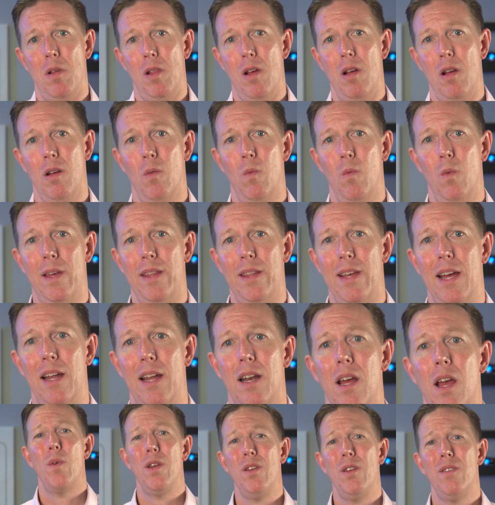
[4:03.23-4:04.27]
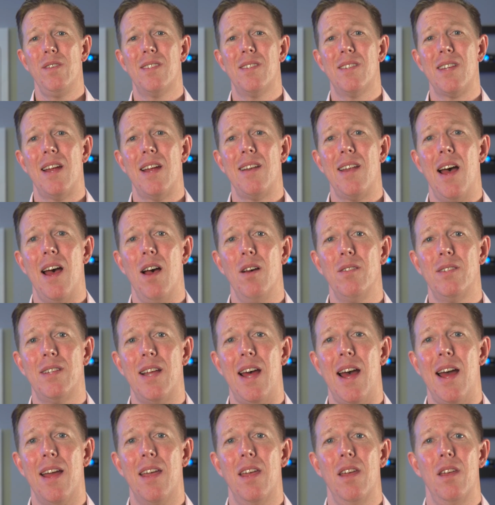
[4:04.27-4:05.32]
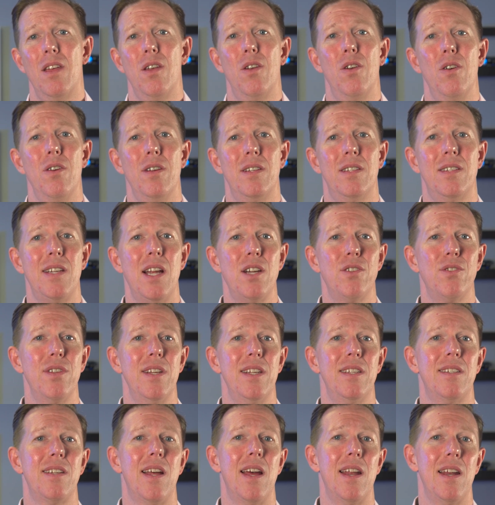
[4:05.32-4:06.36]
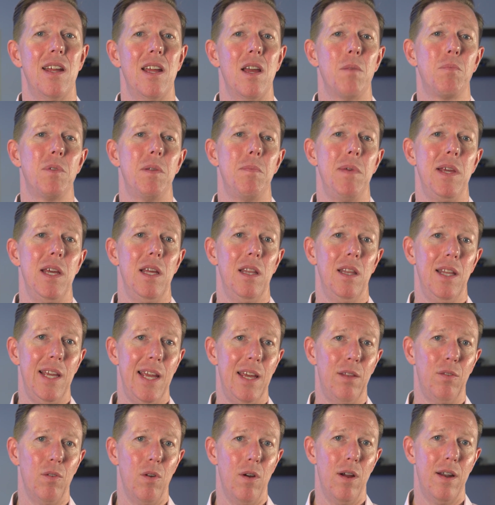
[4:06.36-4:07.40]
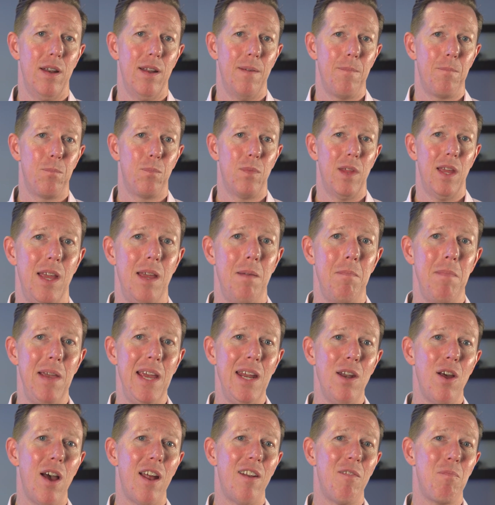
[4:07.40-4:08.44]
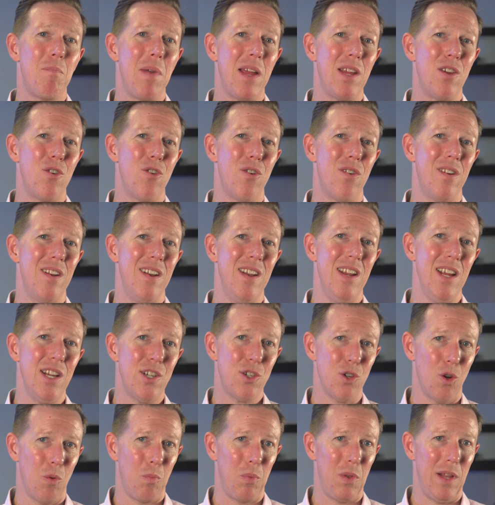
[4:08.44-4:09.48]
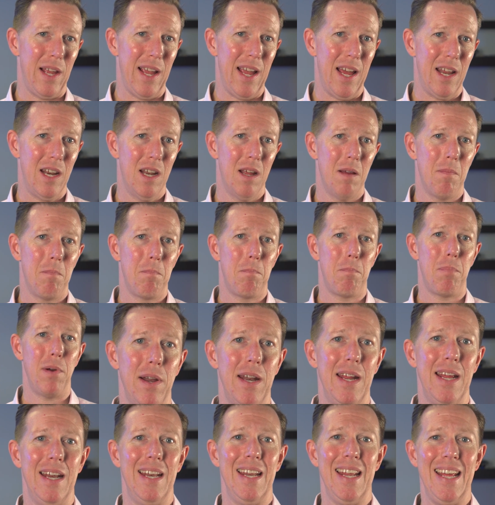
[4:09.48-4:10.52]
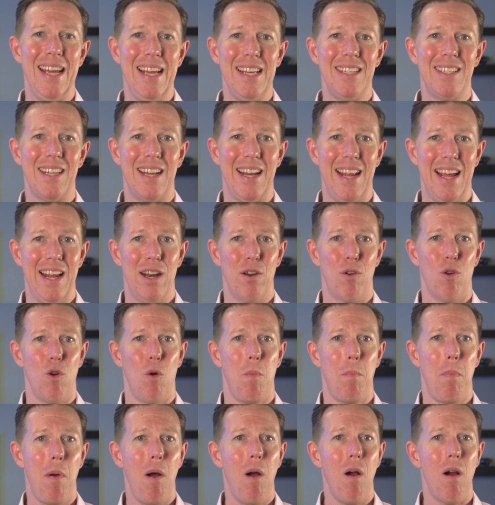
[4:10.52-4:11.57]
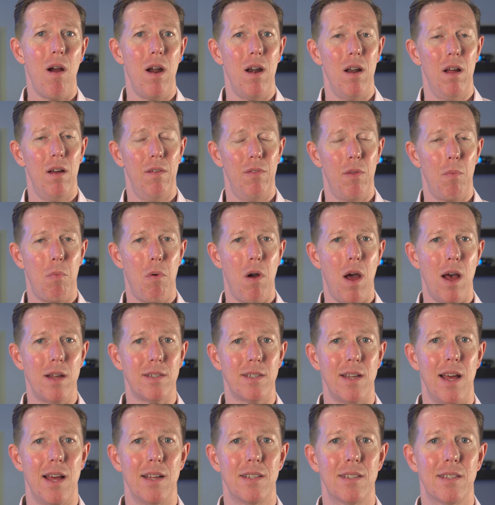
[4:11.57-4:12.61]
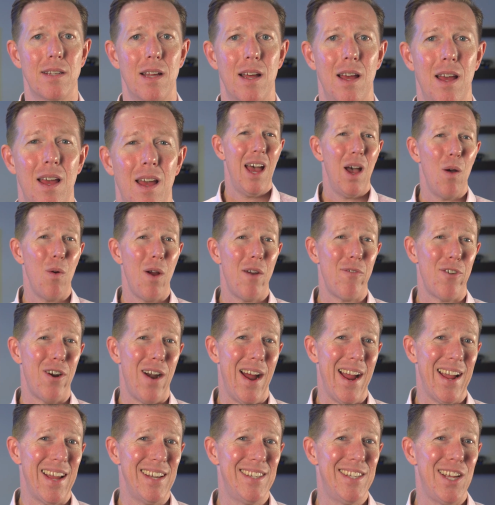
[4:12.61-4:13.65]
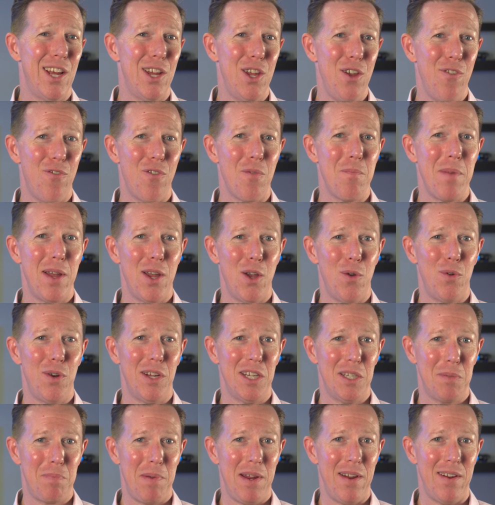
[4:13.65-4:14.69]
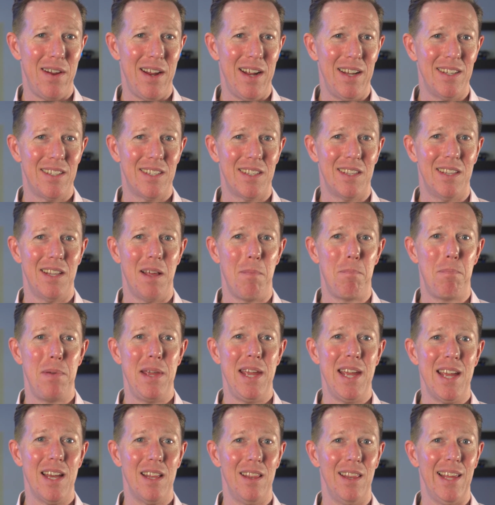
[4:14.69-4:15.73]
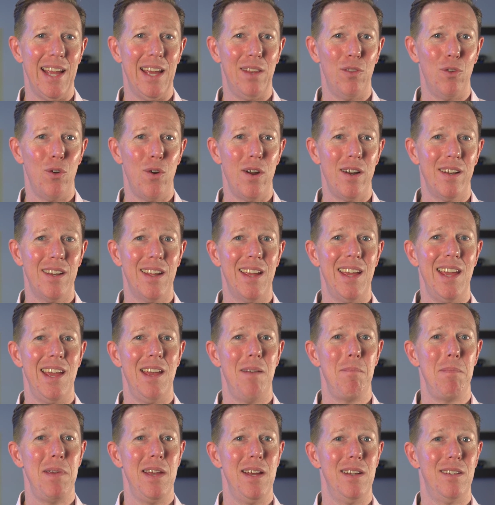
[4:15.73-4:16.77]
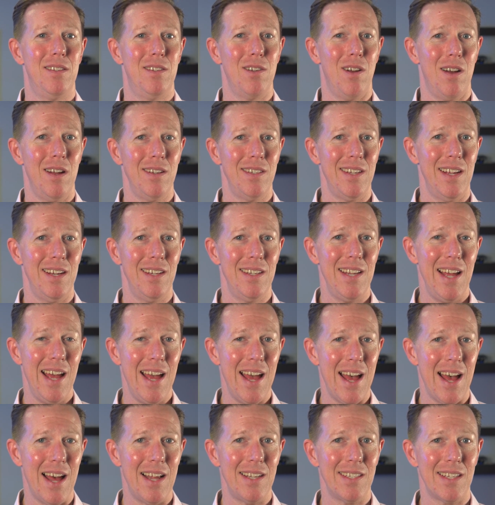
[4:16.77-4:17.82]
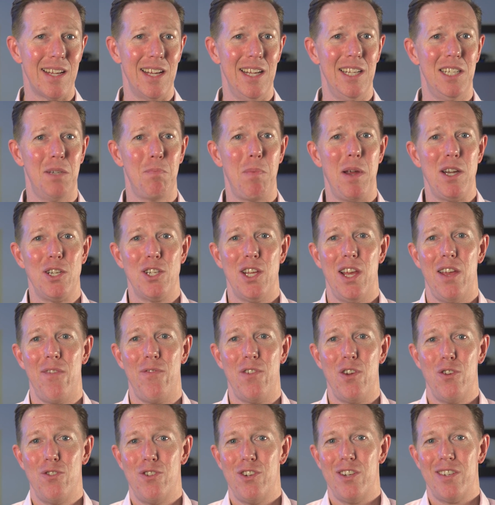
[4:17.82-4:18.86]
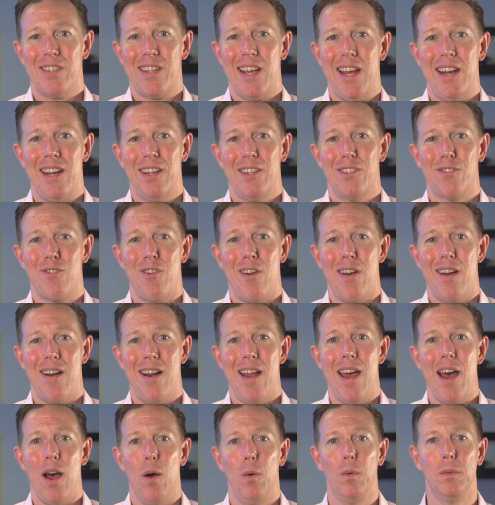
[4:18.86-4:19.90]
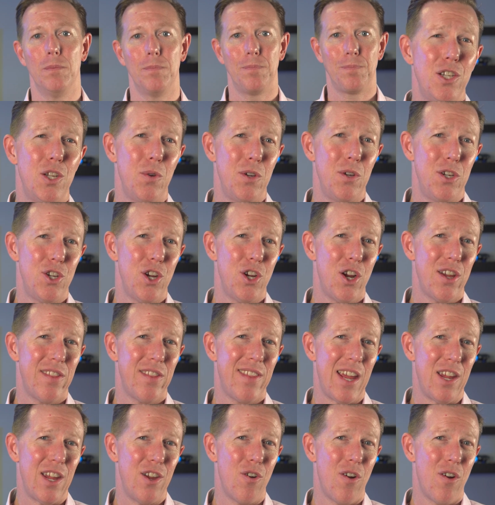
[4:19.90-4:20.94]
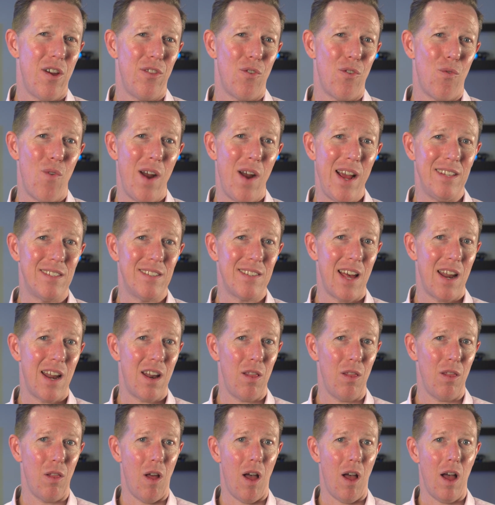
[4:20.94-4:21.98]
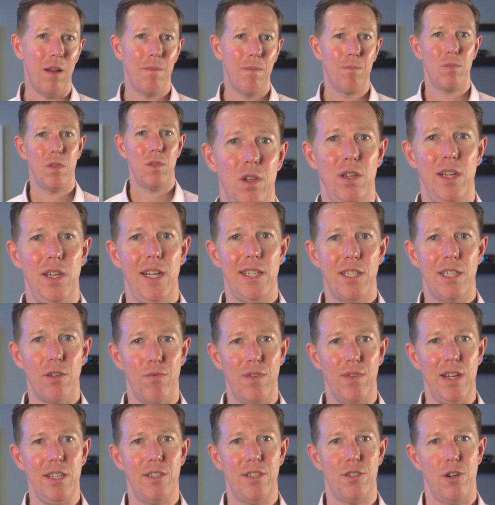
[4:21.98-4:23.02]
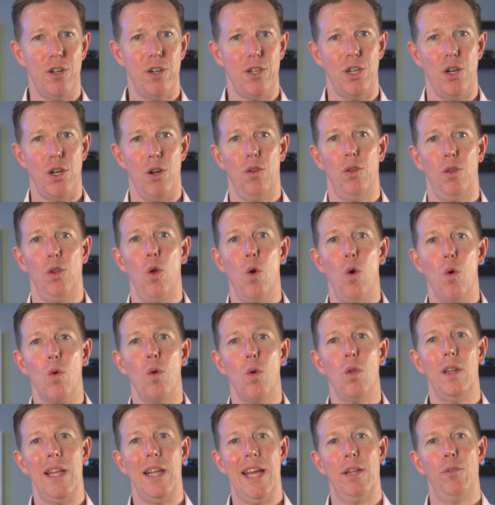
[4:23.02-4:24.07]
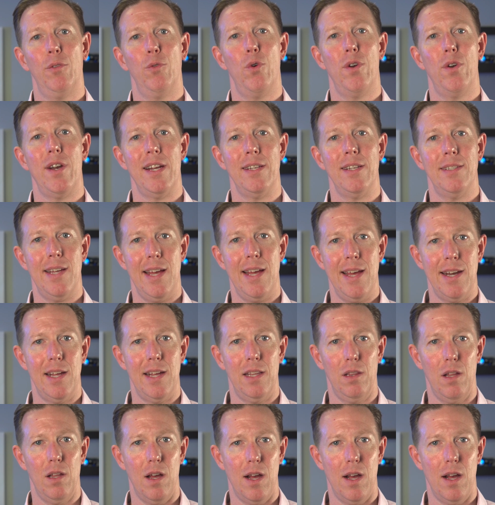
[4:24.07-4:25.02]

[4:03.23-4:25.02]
along with it. When you decide to house hack, you're essentially signing up to be a landlord. It may not have been your initial plan, but it is an integral part of the process. However, I can tell you from my own experience that being a landlord can be a daunting task, especially if you're just getting started out. To ensure that you're on the right side of the law, you need to research your local landlord and tenant